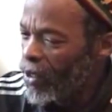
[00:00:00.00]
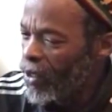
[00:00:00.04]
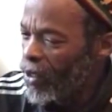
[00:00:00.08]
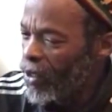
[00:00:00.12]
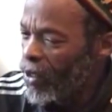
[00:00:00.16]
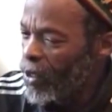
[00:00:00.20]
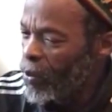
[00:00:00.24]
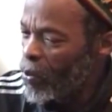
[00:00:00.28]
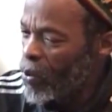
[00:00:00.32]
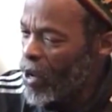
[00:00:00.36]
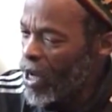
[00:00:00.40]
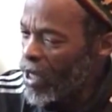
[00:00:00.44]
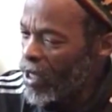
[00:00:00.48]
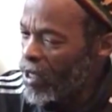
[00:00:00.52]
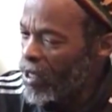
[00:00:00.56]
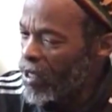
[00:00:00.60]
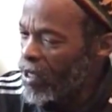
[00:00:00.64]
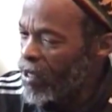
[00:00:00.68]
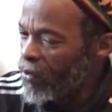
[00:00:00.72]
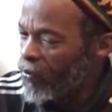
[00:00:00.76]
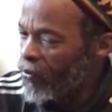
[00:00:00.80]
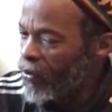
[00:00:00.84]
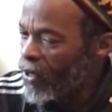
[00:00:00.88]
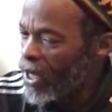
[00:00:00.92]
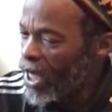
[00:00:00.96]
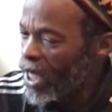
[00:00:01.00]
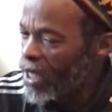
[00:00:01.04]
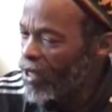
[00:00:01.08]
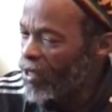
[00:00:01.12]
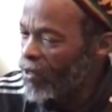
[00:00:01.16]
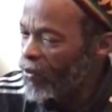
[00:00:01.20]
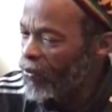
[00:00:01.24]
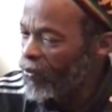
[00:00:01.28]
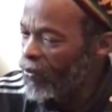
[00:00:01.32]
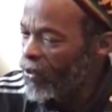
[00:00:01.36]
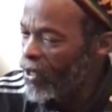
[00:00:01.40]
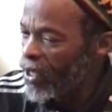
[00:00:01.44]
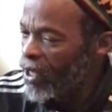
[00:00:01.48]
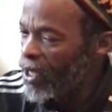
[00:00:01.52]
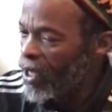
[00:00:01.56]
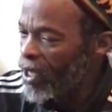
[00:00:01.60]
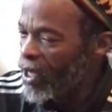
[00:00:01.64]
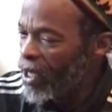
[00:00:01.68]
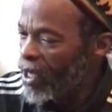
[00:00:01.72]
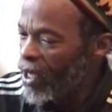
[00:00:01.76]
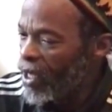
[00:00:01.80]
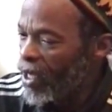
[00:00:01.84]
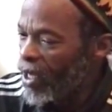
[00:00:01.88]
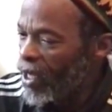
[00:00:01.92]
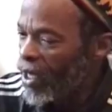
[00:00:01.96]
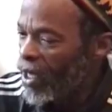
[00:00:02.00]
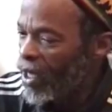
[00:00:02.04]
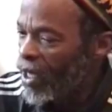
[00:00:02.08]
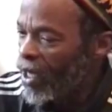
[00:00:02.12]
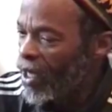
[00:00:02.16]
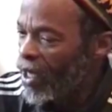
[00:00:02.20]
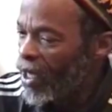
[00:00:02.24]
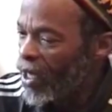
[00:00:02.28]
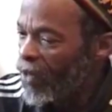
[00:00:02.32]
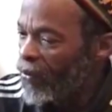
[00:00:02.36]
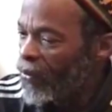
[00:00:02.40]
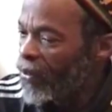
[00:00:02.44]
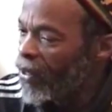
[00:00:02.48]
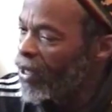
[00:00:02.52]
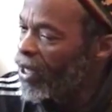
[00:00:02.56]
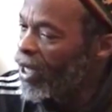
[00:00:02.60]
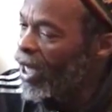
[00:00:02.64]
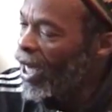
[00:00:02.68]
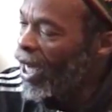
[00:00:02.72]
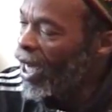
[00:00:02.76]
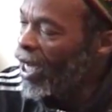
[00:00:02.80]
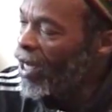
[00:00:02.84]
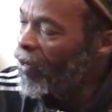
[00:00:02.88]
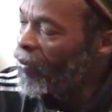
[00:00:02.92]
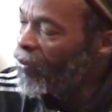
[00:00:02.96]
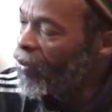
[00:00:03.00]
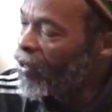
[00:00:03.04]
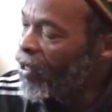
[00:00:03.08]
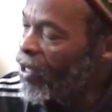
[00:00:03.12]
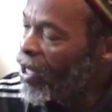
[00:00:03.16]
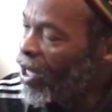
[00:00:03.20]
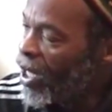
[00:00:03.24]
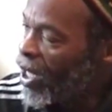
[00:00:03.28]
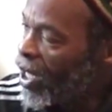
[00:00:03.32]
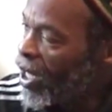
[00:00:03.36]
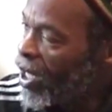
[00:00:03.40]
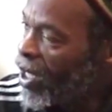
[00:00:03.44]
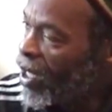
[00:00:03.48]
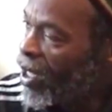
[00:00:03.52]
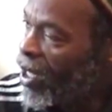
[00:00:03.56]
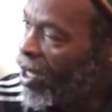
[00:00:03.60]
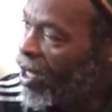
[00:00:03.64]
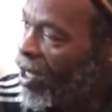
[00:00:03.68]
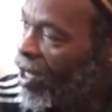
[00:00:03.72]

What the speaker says: you practice the philosophy of an eye for an eye,